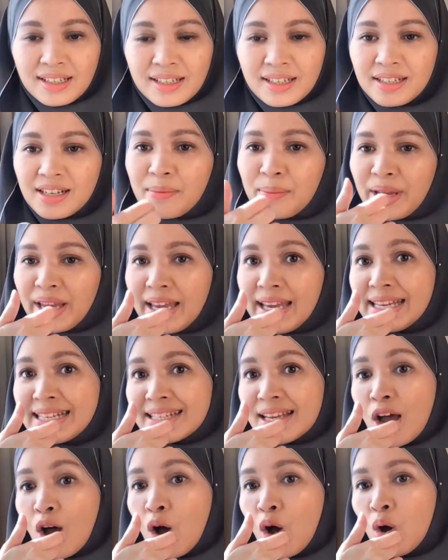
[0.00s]
Number
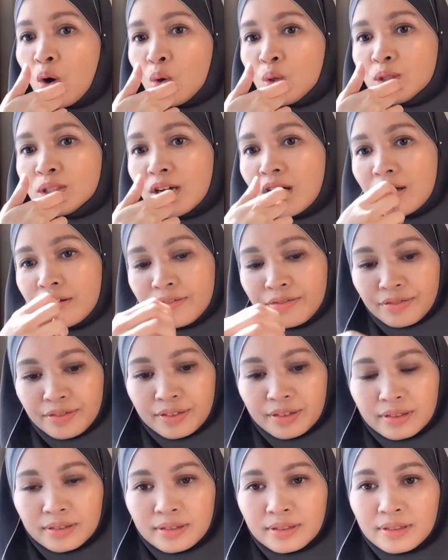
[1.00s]
8, hold off.
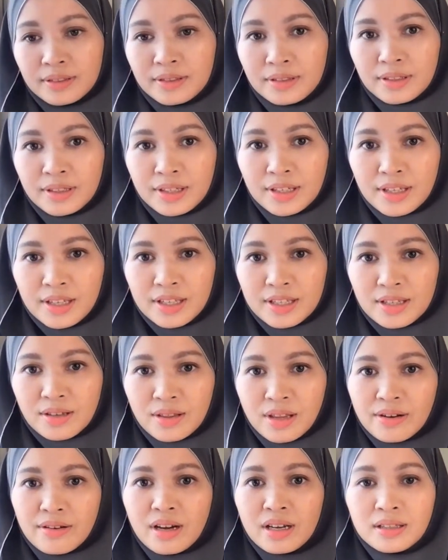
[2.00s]
So
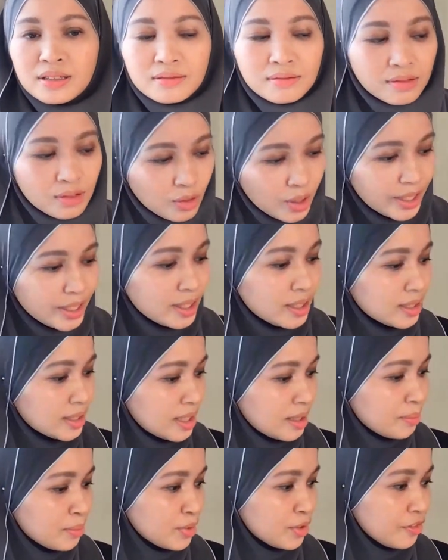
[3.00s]
there are quite a
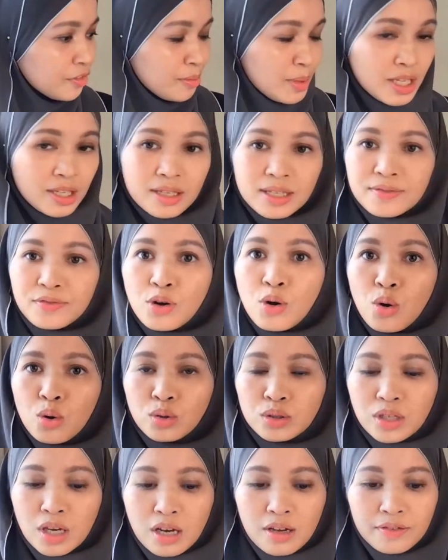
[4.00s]
number of meanings for
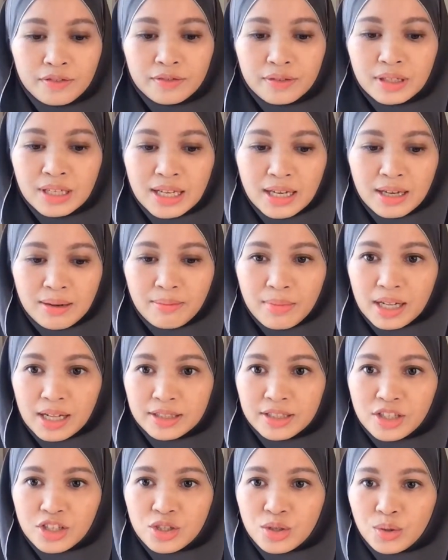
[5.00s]
hold off, but I'll
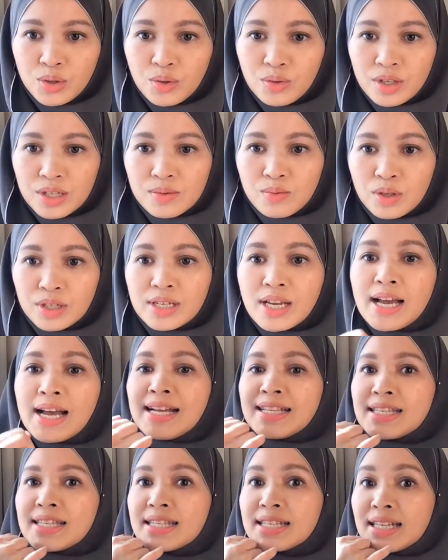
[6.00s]
just show you this one.
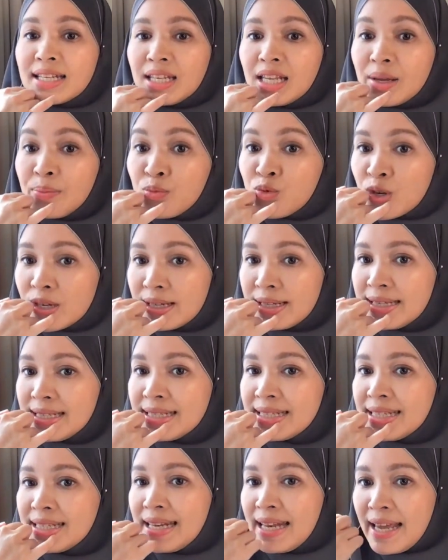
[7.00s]
To deliberately
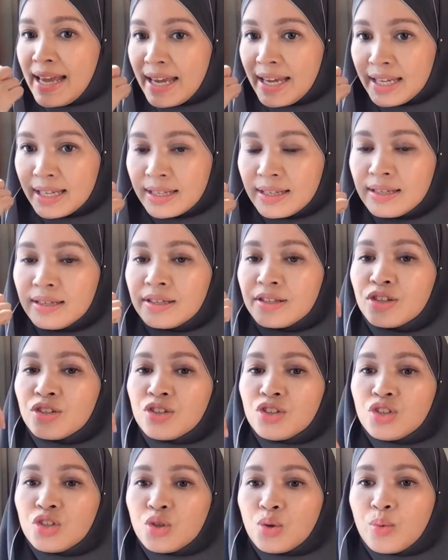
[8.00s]
delay
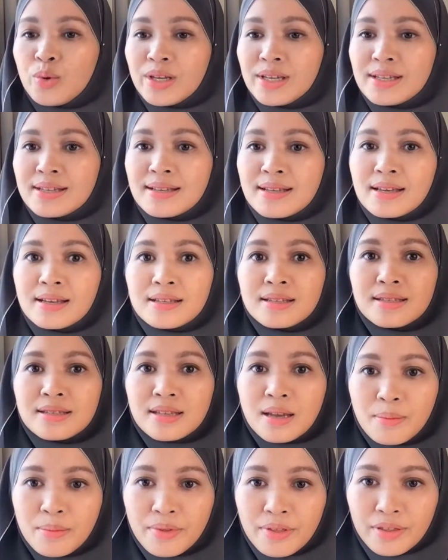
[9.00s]
doing
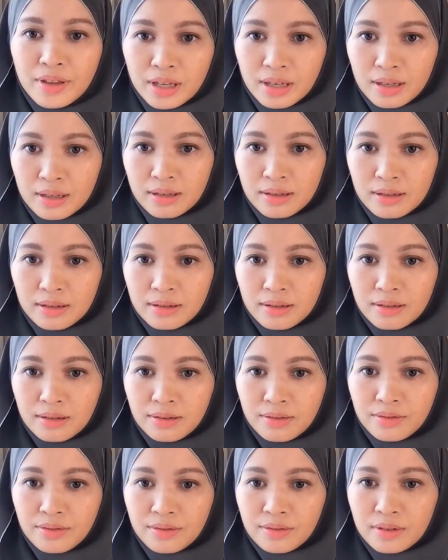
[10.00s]
something.
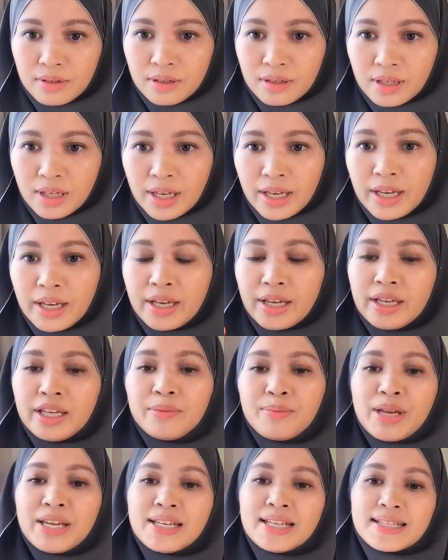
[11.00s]
He
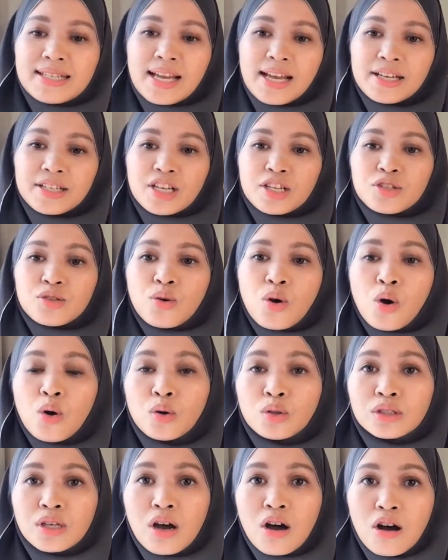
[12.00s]
may decide to
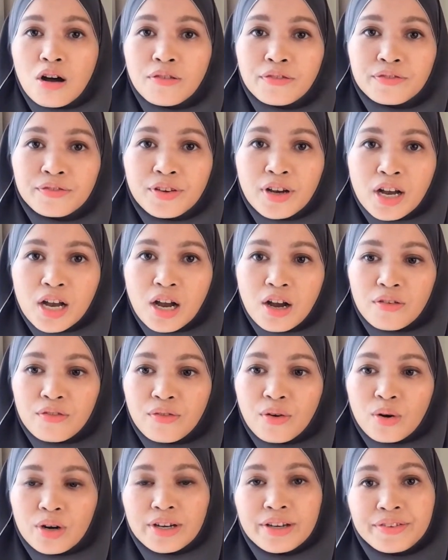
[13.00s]
hold off
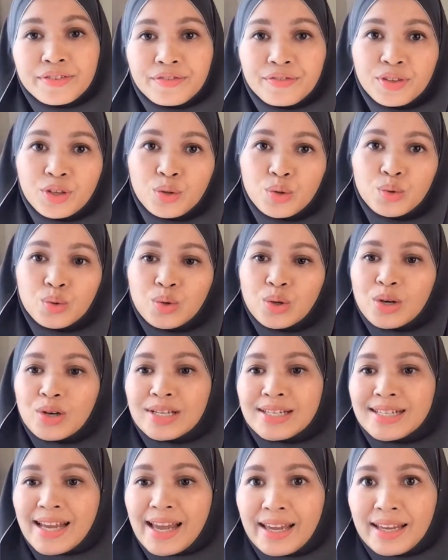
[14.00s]
for a few
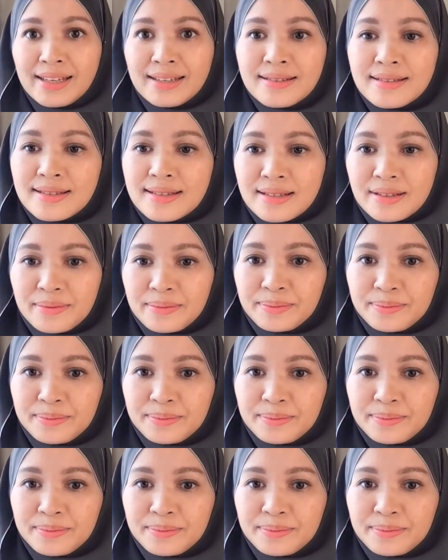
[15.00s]
days.